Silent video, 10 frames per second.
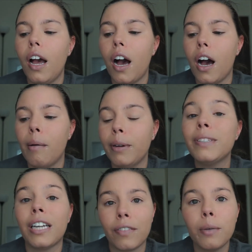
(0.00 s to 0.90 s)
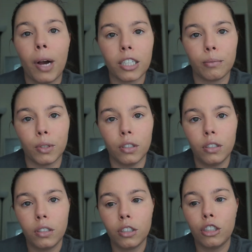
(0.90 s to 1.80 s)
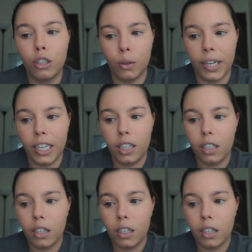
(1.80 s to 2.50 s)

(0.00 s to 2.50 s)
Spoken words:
It was definitely possible to do it.